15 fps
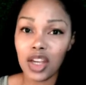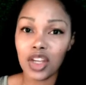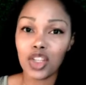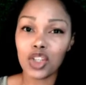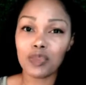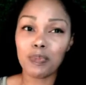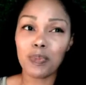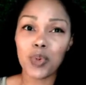
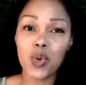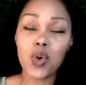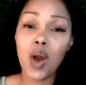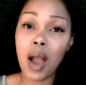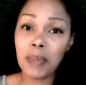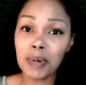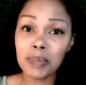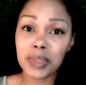You're
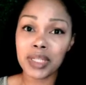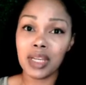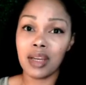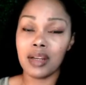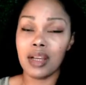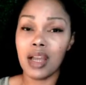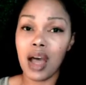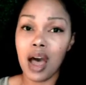probably
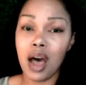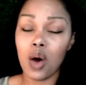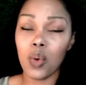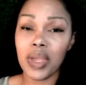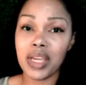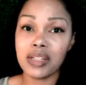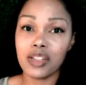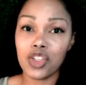going to go
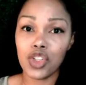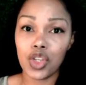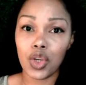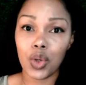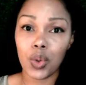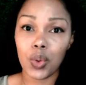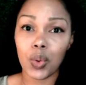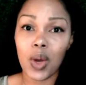
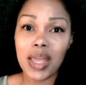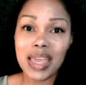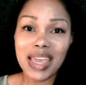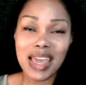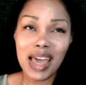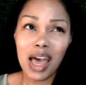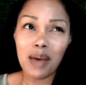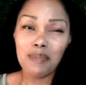into
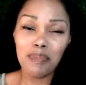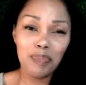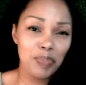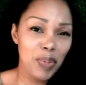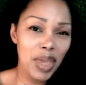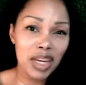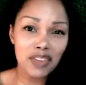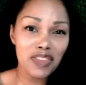a
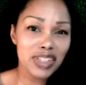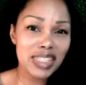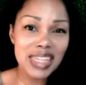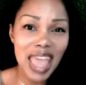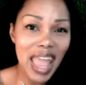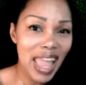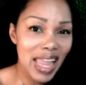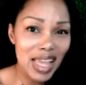bit of a
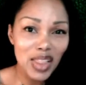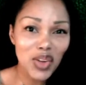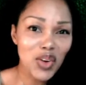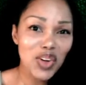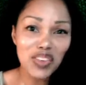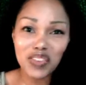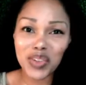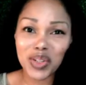
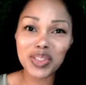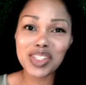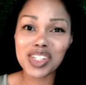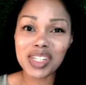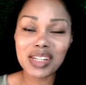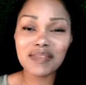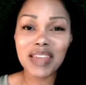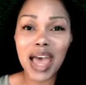tailored
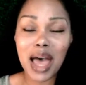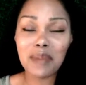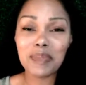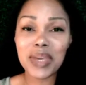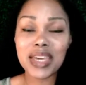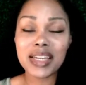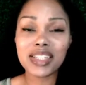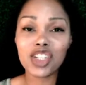version of that
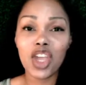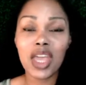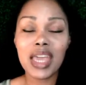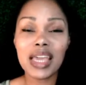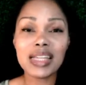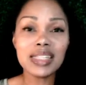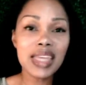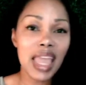pitch
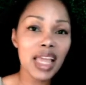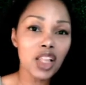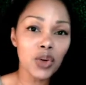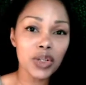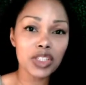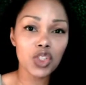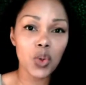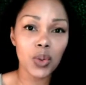and tailor
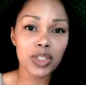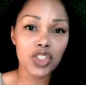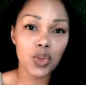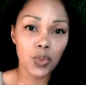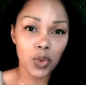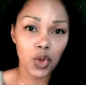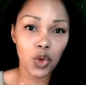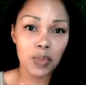it towards the
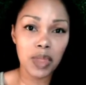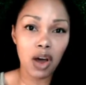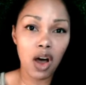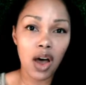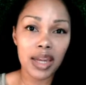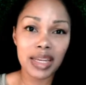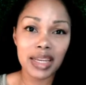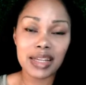room, the
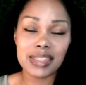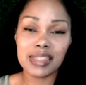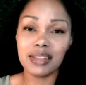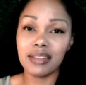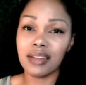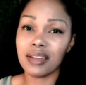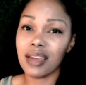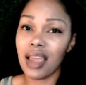audience, and
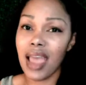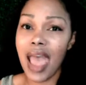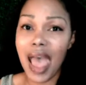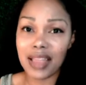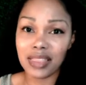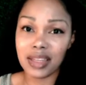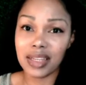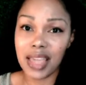look
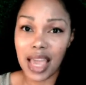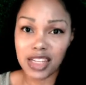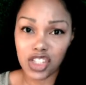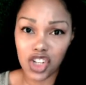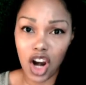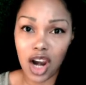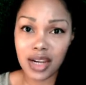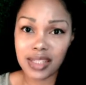at the guest
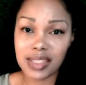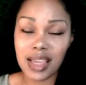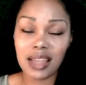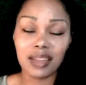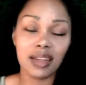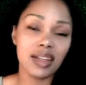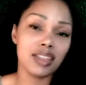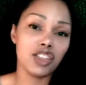sharks
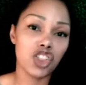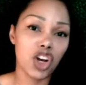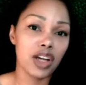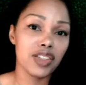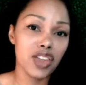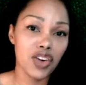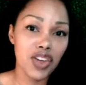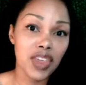and look at the
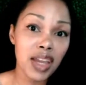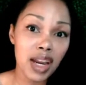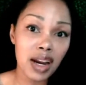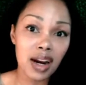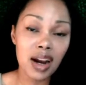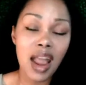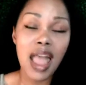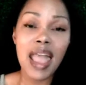sharks that are
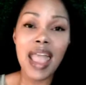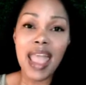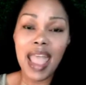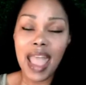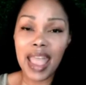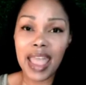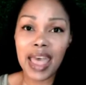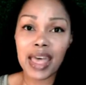there
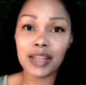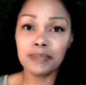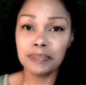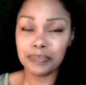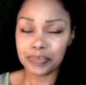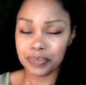and